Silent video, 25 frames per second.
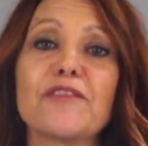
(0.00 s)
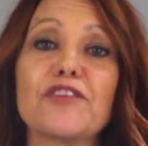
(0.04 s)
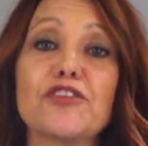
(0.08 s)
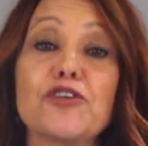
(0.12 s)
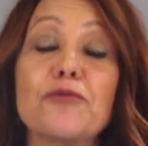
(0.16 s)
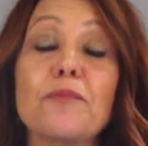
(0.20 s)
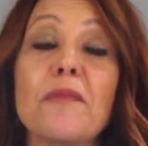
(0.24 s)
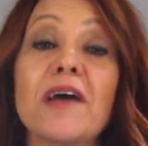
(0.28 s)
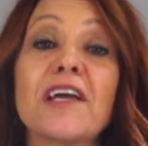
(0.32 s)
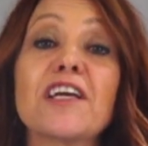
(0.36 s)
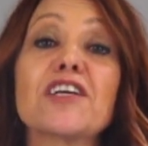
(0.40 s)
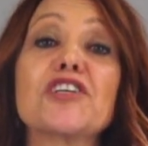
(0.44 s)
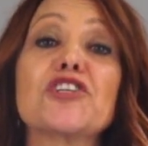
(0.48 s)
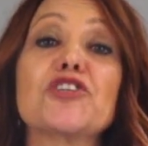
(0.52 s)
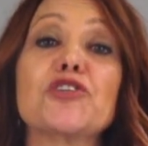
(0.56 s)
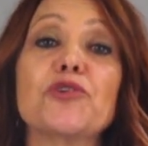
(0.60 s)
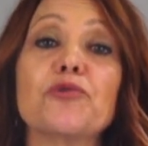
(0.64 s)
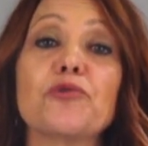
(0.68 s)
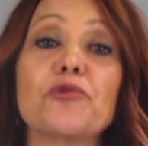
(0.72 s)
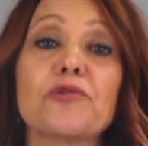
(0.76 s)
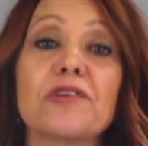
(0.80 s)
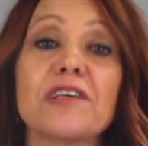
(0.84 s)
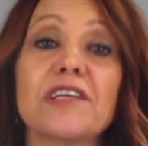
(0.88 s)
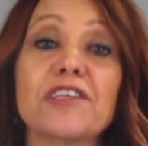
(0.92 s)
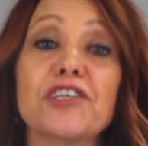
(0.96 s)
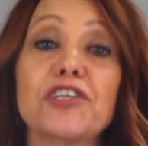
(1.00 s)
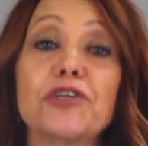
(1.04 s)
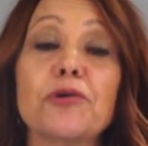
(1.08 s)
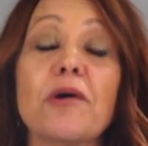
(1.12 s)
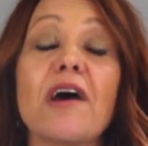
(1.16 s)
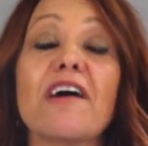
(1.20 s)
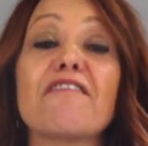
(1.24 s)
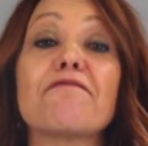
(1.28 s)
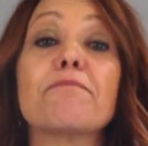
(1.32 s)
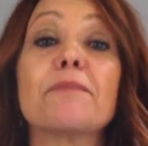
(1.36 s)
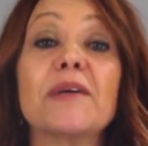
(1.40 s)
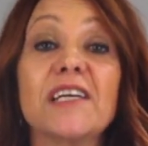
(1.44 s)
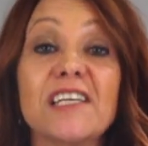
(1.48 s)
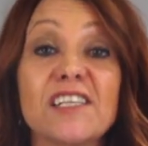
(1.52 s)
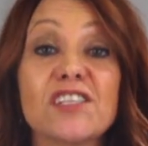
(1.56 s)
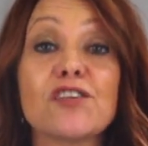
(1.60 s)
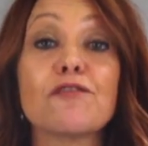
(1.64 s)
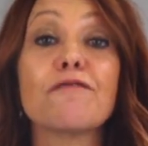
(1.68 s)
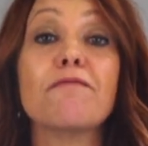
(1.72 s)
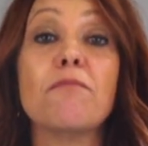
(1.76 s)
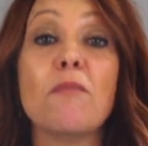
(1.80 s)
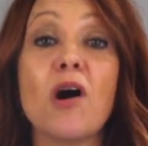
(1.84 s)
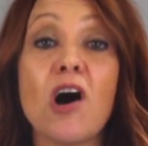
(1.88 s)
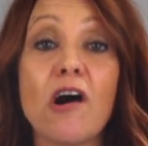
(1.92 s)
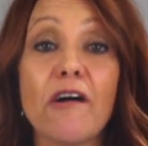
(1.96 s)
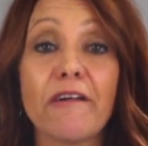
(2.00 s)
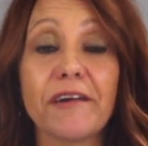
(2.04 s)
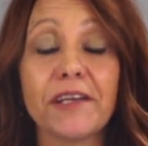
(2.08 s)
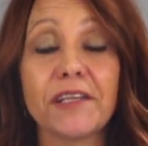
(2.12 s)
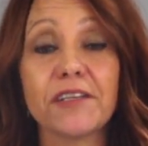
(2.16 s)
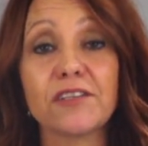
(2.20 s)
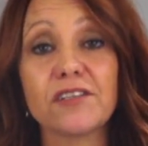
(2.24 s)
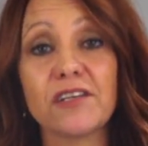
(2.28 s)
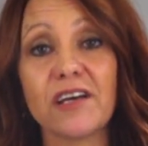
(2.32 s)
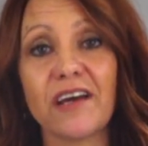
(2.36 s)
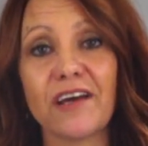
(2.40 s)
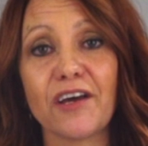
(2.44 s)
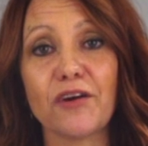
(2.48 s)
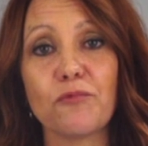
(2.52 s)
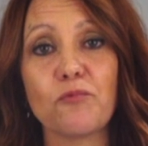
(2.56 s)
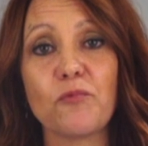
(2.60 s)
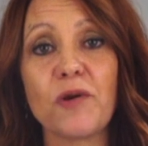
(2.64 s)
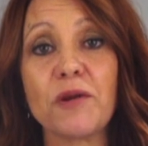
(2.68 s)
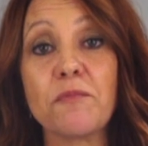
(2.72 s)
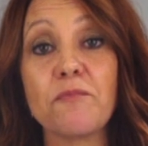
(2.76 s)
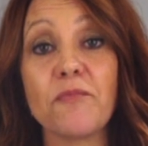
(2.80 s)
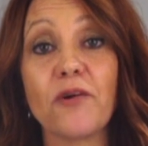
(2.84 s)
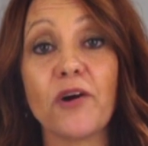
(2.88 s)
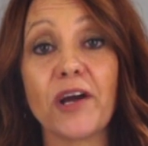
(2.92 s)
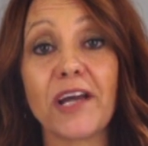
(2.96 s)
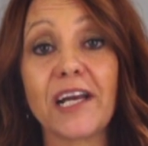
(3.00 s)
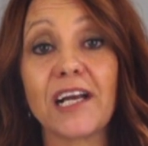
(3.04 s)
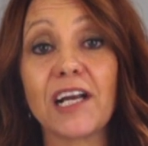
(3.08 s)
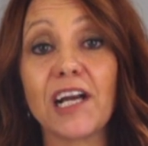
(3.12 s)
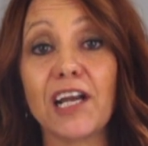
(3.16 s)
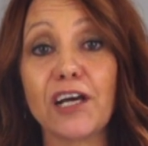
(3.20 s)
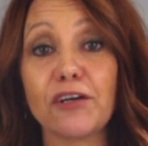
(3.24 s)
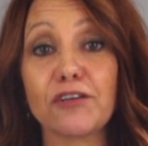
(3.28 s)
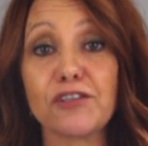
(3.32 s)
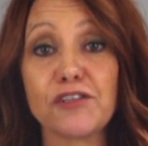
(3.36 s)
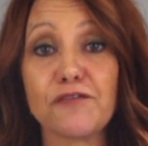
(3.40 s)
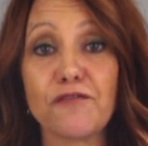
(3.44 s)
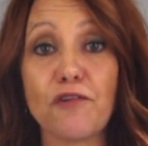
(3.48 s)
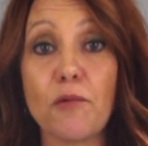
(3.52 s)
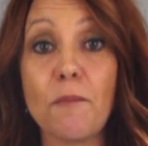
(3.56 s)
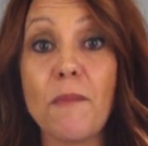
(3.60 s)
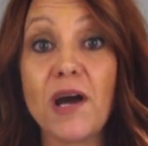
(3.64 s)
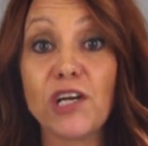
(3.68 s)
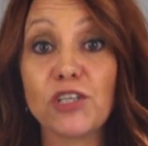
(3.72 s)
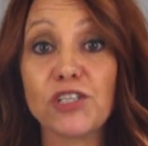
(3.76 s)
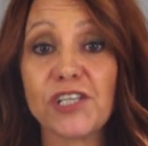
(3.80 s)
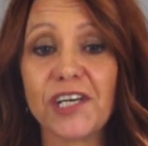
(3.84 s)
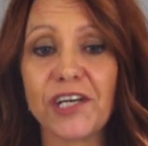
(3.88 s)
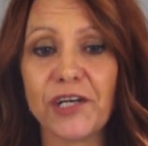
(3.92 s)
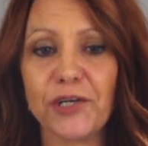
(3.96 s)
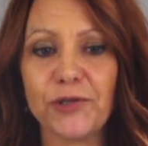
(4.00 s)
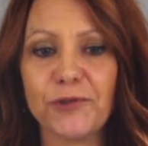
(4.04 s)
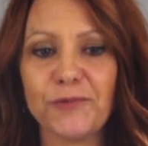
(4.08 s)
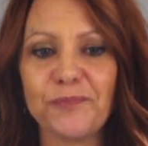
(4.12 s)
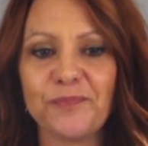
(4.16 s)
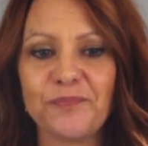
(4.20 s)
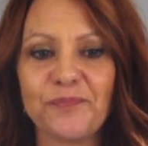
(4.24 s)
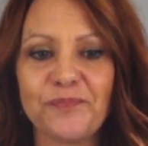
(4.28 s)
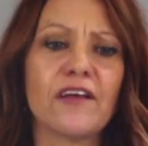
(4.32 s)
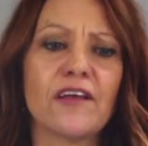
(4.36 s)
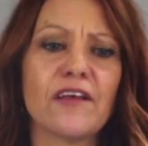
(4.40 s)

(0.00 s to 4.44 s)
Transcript: to make sure that you have peace of mind when buying clothes from MotoGirl.